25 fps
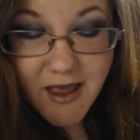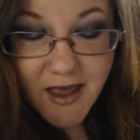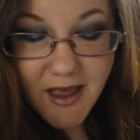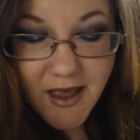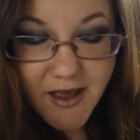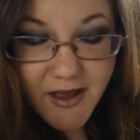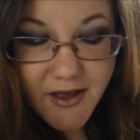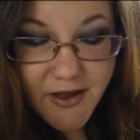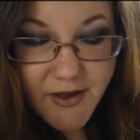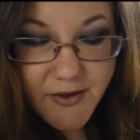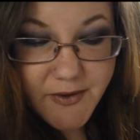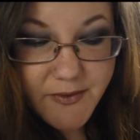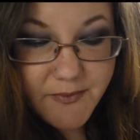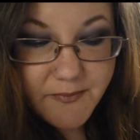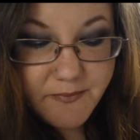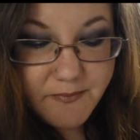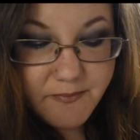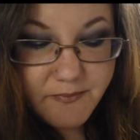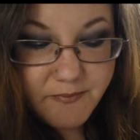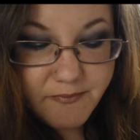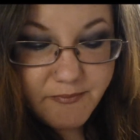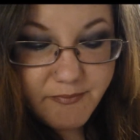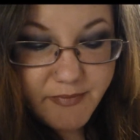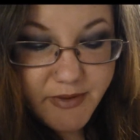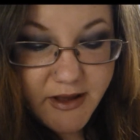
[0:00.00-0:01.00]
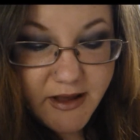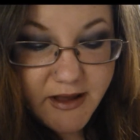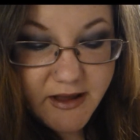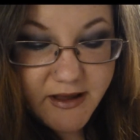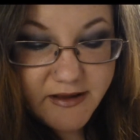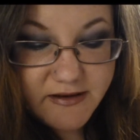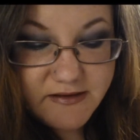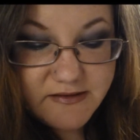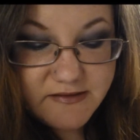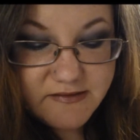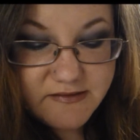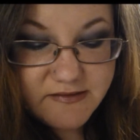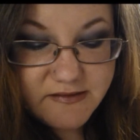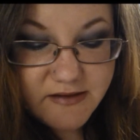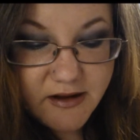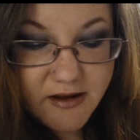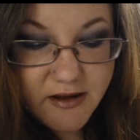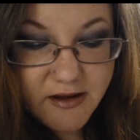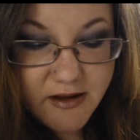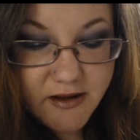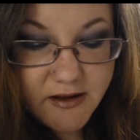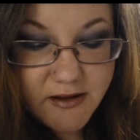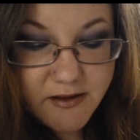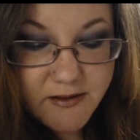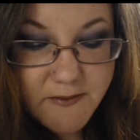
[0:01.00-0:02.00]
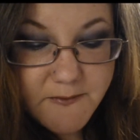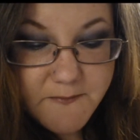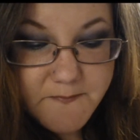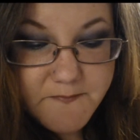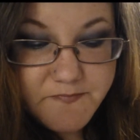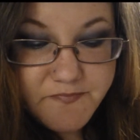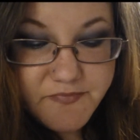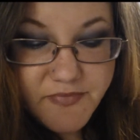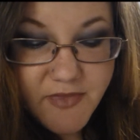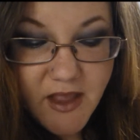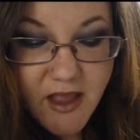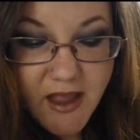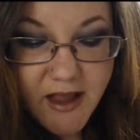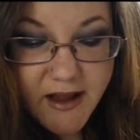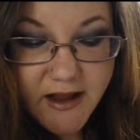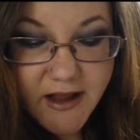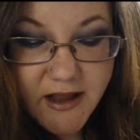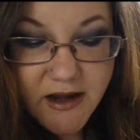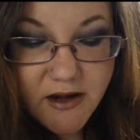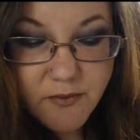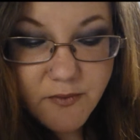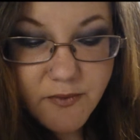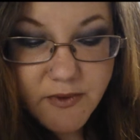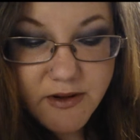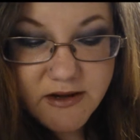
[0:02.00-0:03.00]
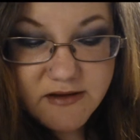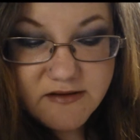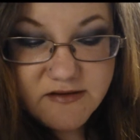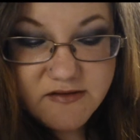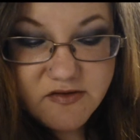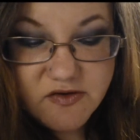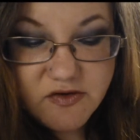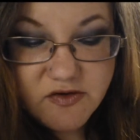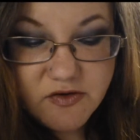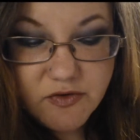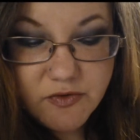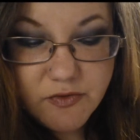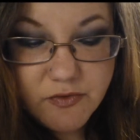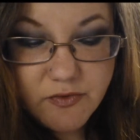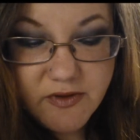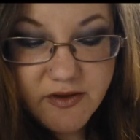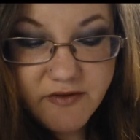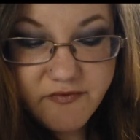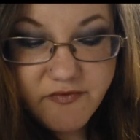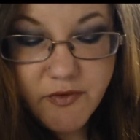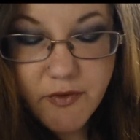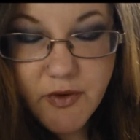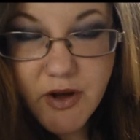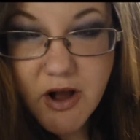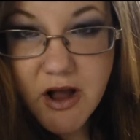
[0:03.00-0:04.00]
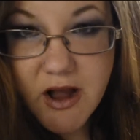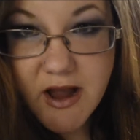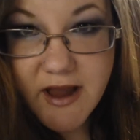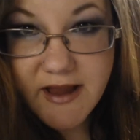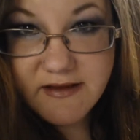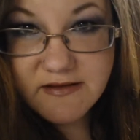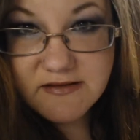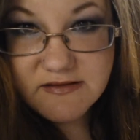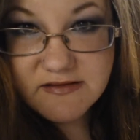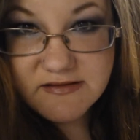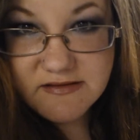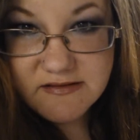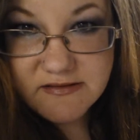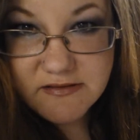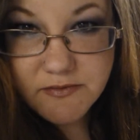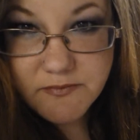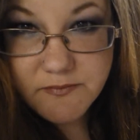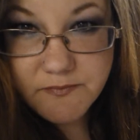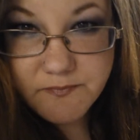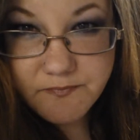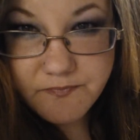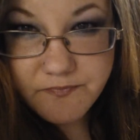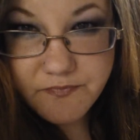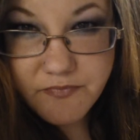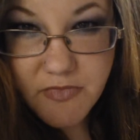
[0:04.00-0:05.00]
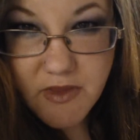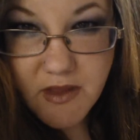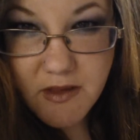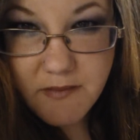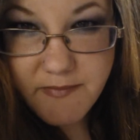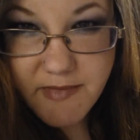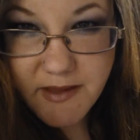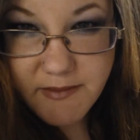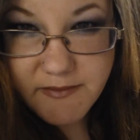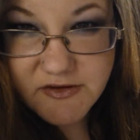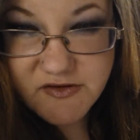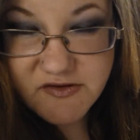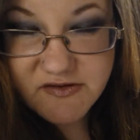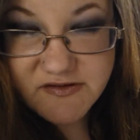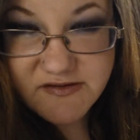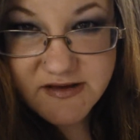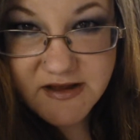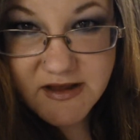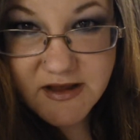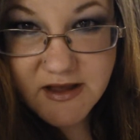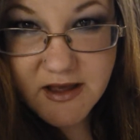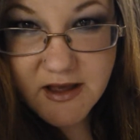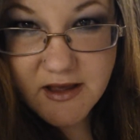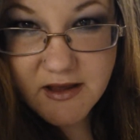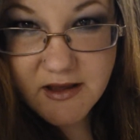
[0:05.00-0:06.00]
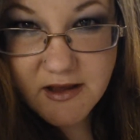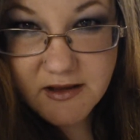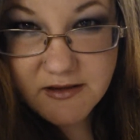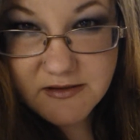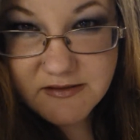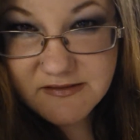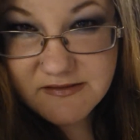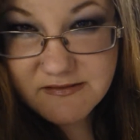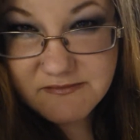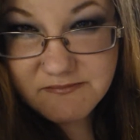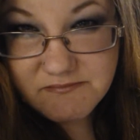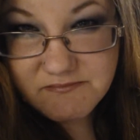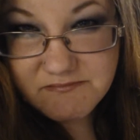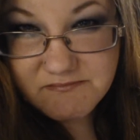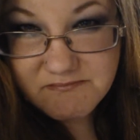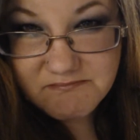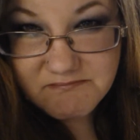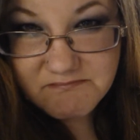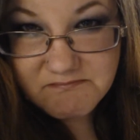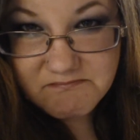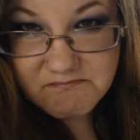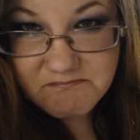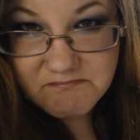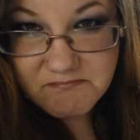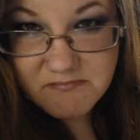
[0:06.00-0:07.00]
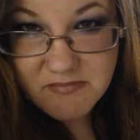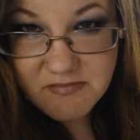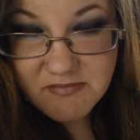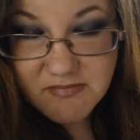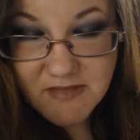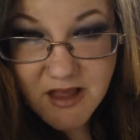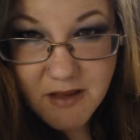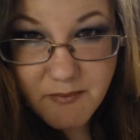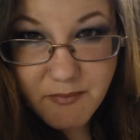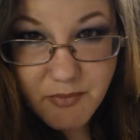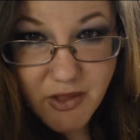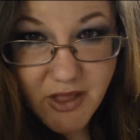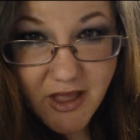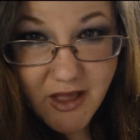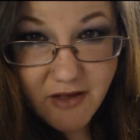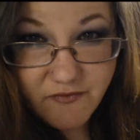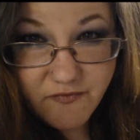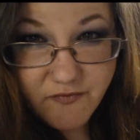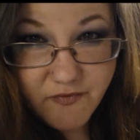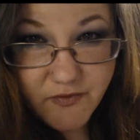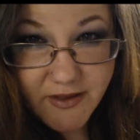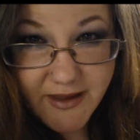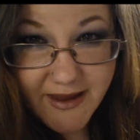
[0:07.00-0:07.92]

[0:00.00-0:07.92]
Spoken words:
But I kind of wanted to give you guys maybe just a couple helpful